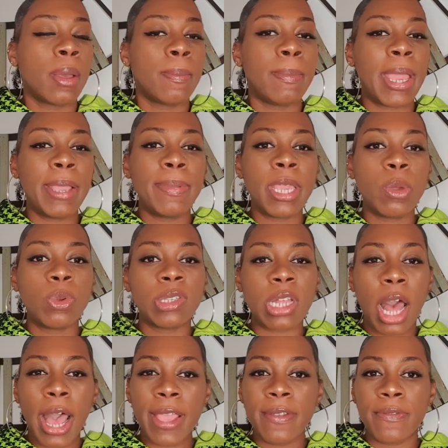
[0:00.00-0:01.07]
Maybe it was the
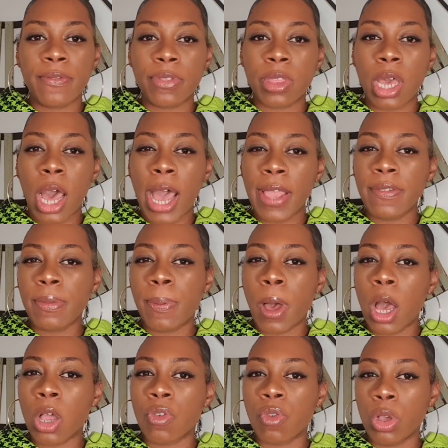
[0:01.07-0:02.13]
Ivy
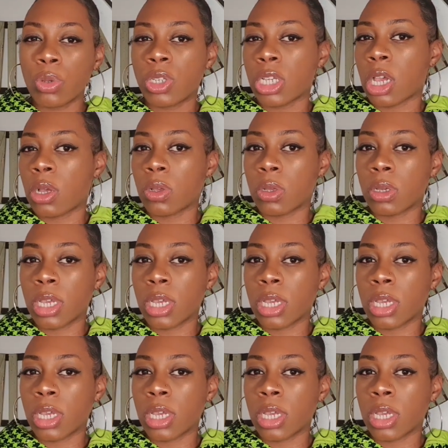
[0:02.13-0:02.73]
Park Rodeo